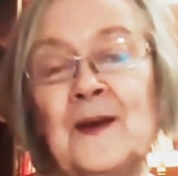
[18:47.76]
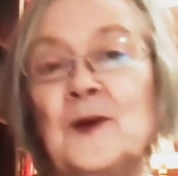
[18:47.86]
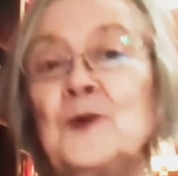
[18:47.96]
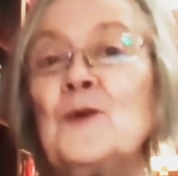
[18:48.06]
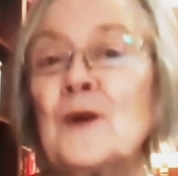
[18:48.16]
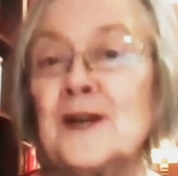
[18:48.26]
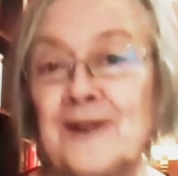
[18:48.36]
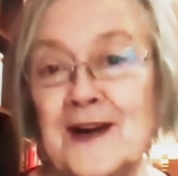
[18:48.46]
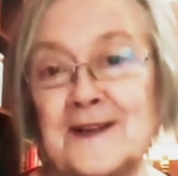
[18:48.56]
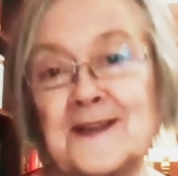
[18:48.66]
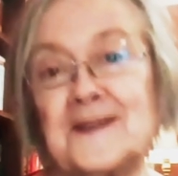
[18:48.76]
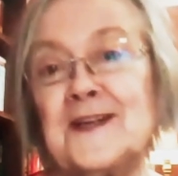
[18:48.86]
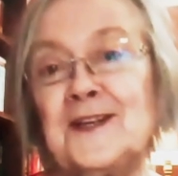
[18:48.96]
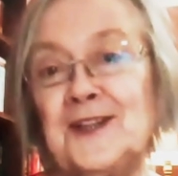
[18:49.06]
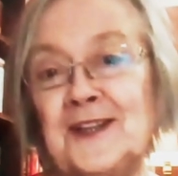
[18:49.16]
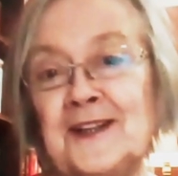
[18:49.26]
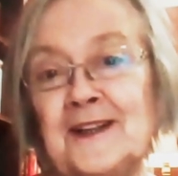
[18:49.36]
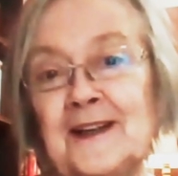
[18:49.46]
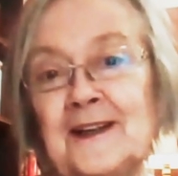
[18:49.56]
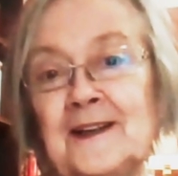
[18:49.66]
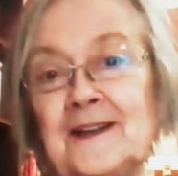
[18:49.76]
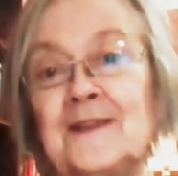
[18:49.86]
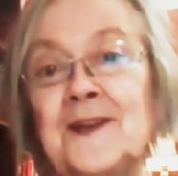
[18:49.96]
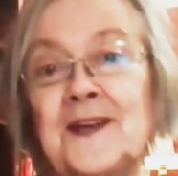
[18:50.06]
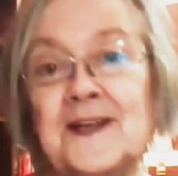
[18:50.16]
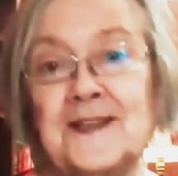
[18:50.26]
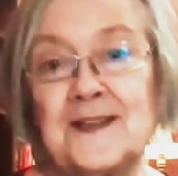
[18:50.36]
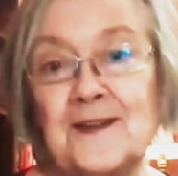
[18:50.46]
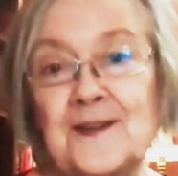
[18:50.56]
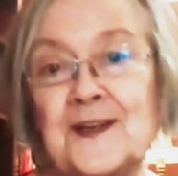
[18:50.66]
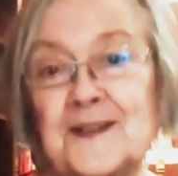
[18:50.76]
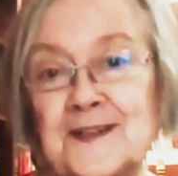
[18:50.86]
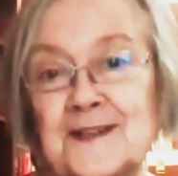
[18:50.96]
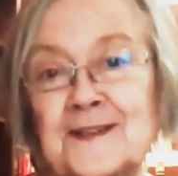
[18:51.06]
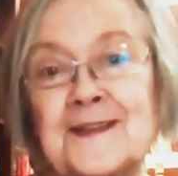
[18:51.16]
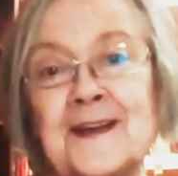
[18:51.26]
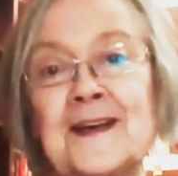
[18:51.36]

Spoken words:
who qualified as a teacher in the 1930s,